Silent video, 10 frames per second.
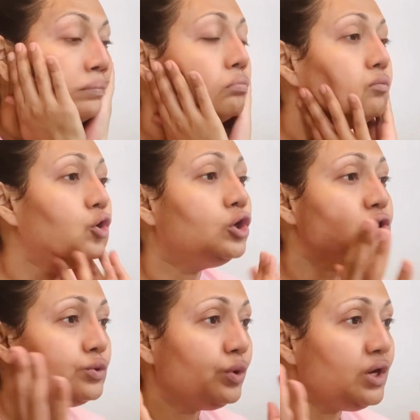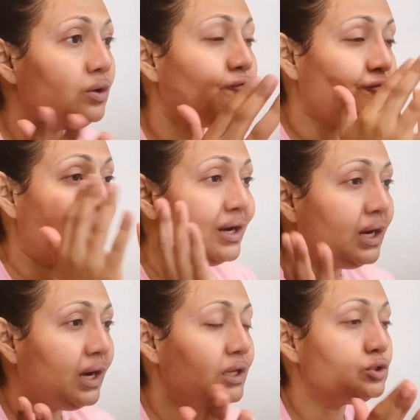because when fine
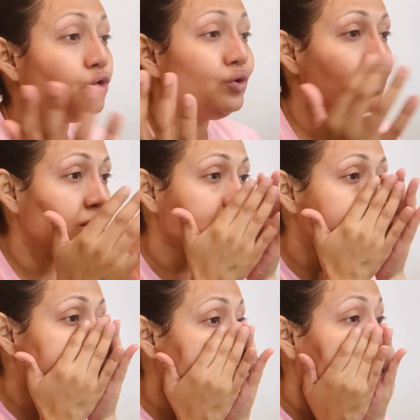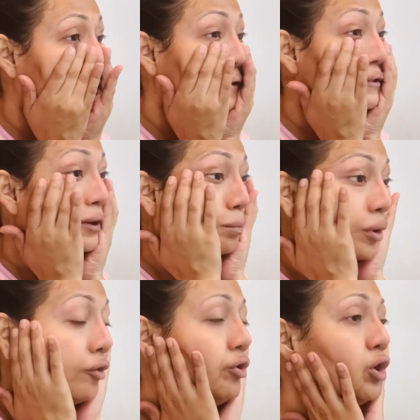lines or wrinkles start
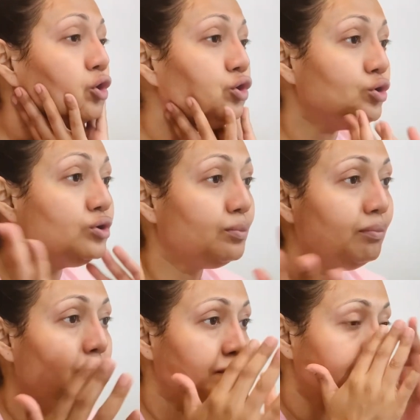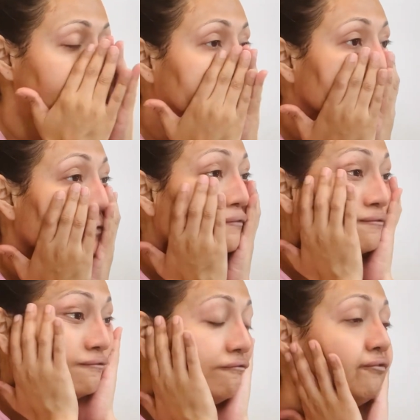appearing on your
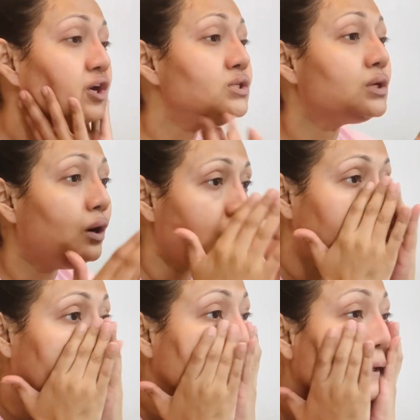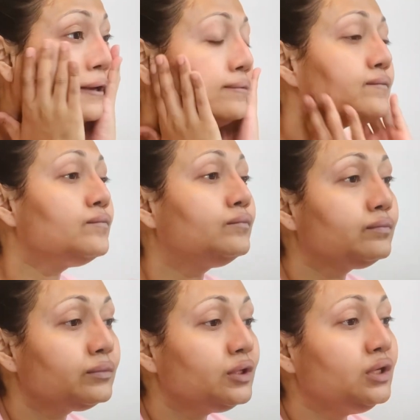face or body,
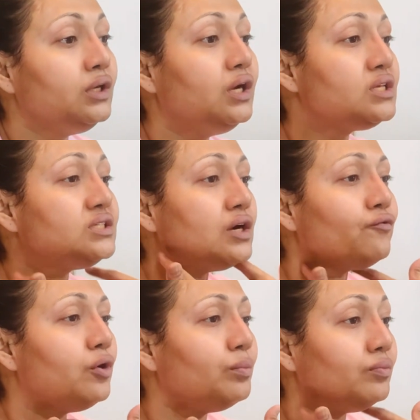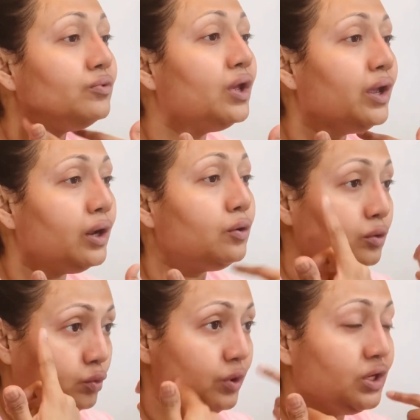it starts from here.
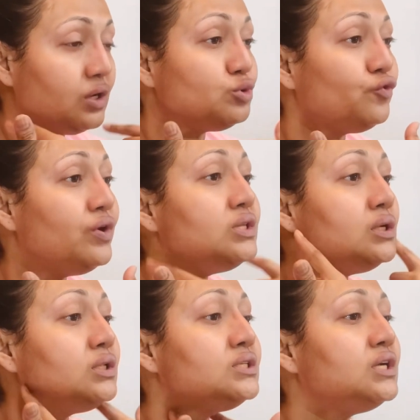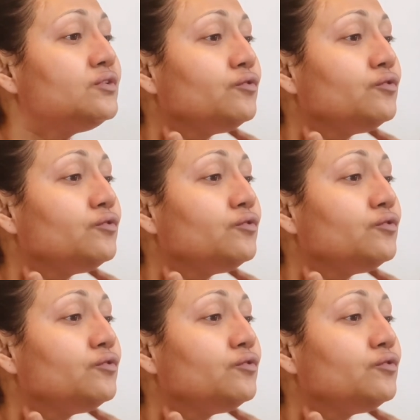When it comes to face, it starts